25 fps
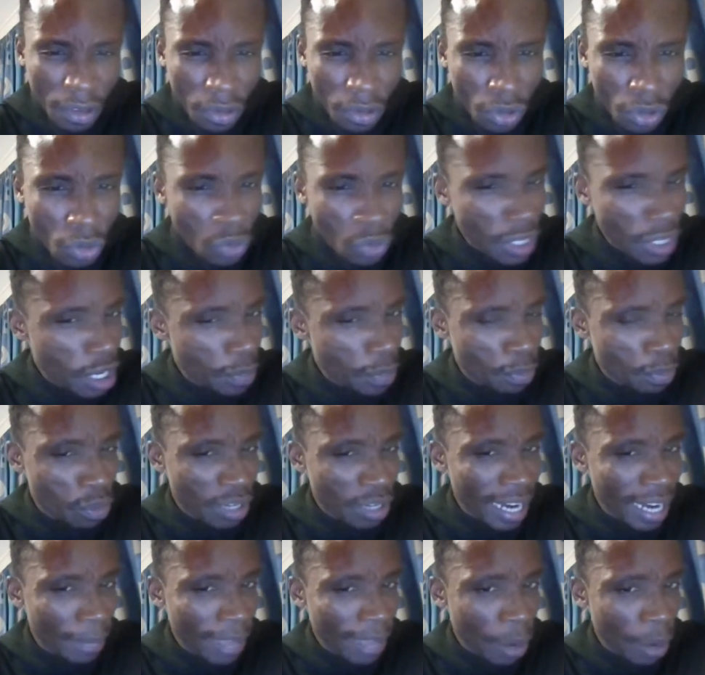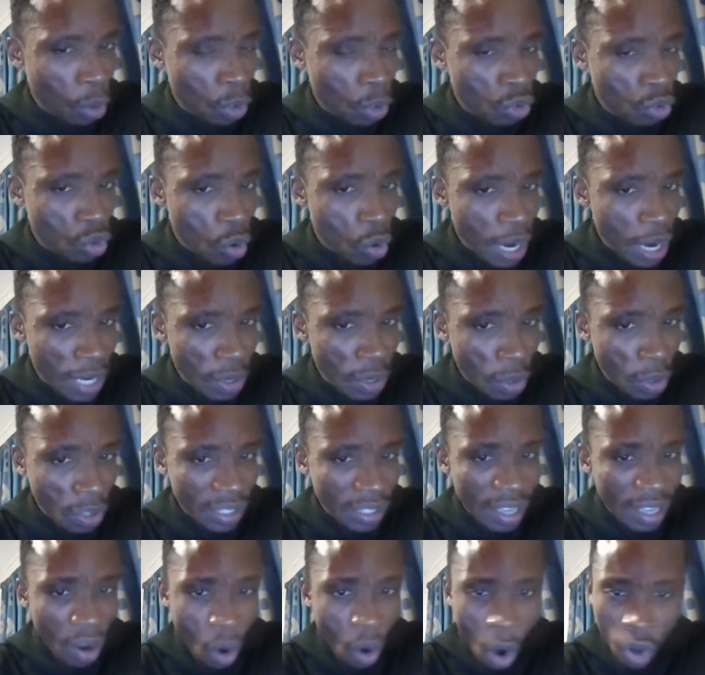unique program that was going
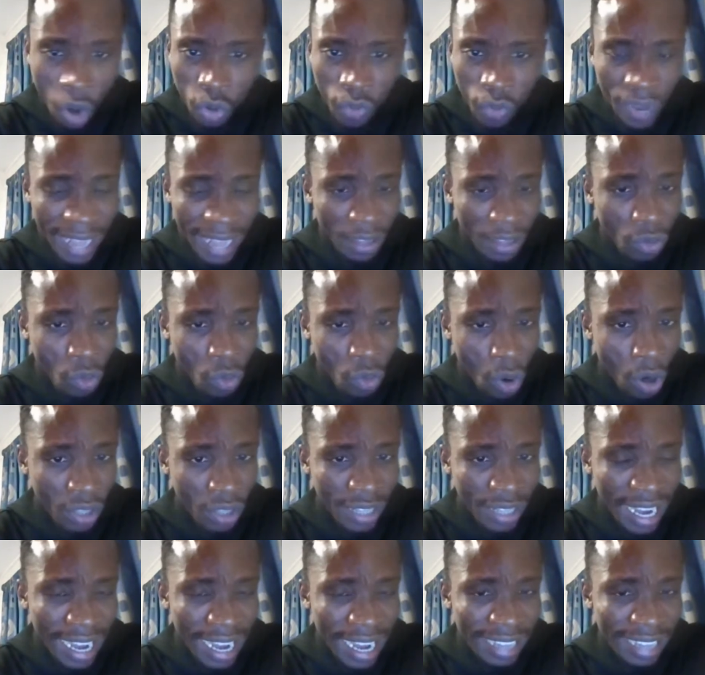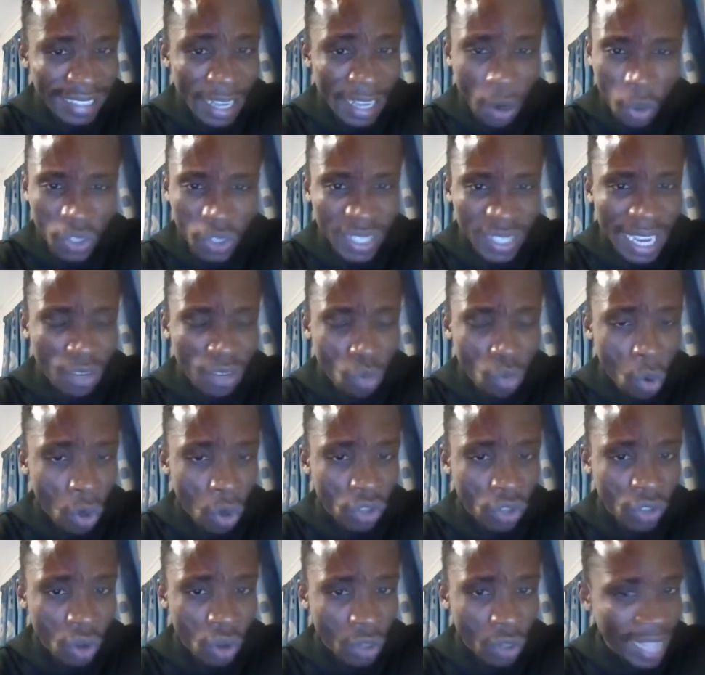on all over the world, and the concern
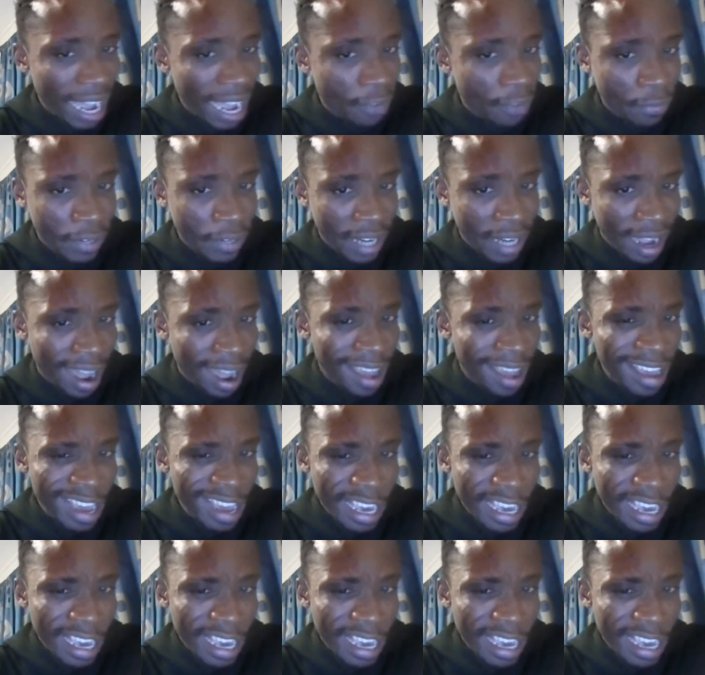was on Africa.